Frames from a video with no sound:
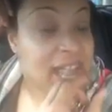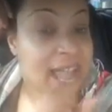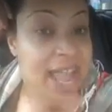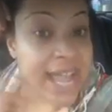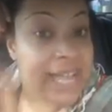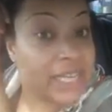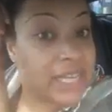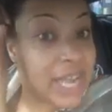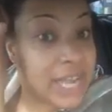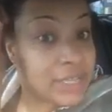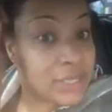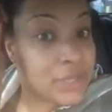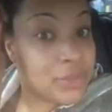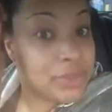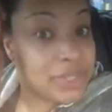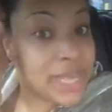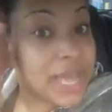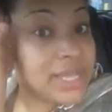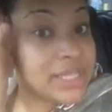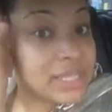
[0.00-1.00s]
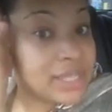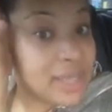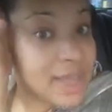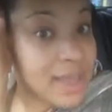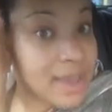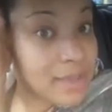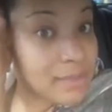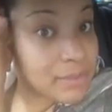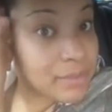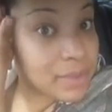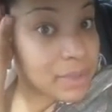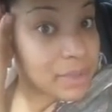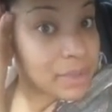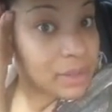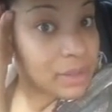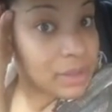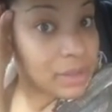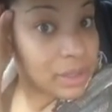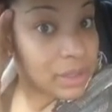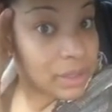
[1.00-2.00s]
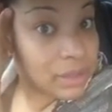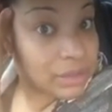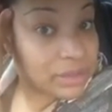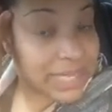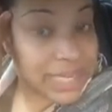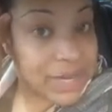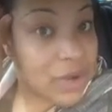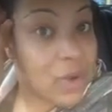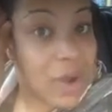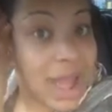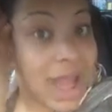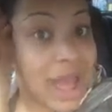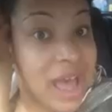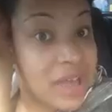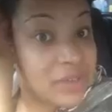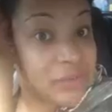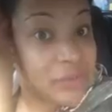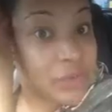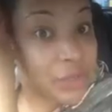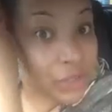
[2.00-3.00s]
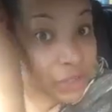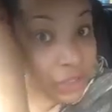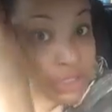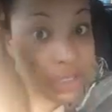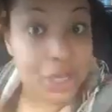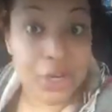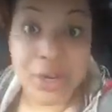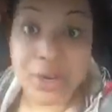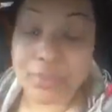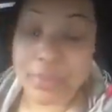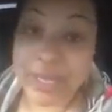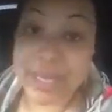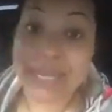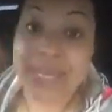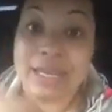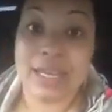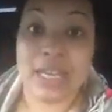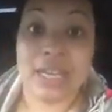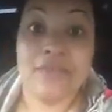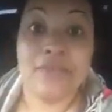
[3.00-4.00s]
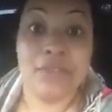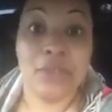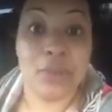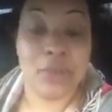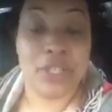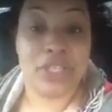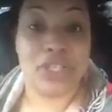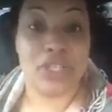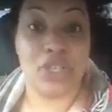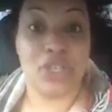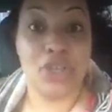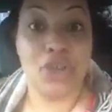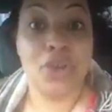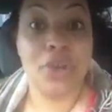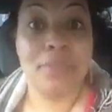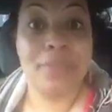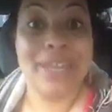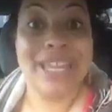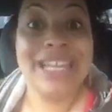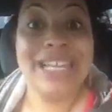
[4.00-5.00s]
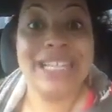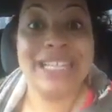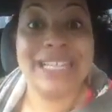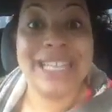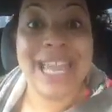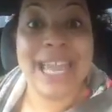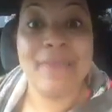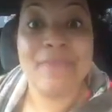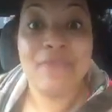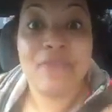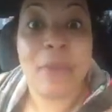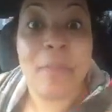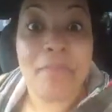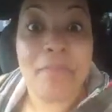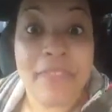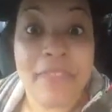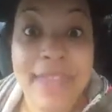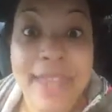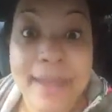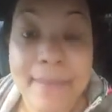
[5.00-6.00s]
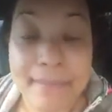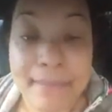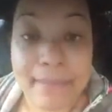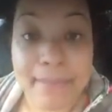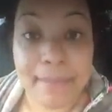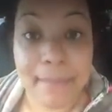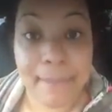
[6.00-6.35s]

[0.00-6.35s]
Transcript: and you test them, they don't have European influence. The Europeans came from them.